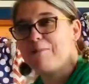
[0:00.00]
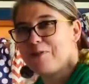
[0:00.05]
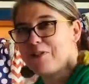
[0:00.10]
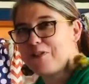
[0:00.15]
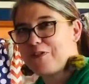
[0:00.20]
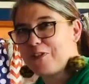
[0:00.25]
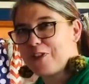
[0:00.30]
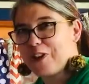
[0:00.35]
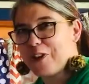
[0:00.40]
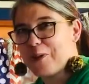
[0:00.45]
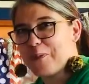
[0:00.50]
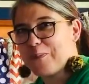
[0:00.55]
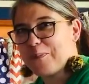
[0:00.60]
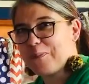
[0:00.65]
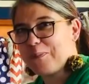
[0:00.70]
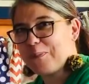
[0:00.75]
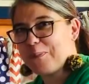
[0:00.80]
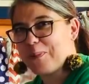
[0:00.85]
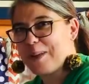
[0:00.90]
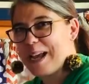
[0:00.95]
for you,
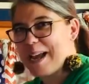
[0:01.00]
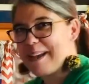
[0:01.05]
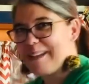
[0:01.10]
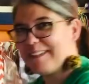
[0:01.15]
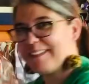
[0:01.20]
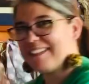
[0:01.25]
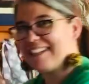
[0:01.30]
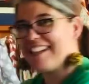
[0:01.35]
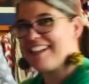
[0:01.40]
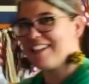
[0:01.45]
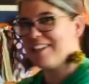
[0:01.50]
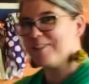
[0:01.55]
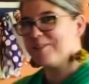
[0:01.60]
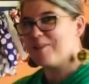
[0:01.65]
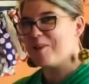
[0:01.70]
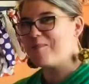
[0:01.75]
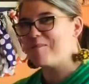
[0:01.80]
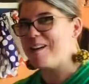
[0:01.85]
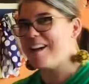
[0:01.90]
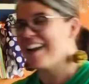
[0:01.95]
okay? And he'll know
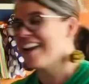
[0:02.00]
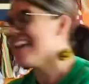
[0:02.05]
why.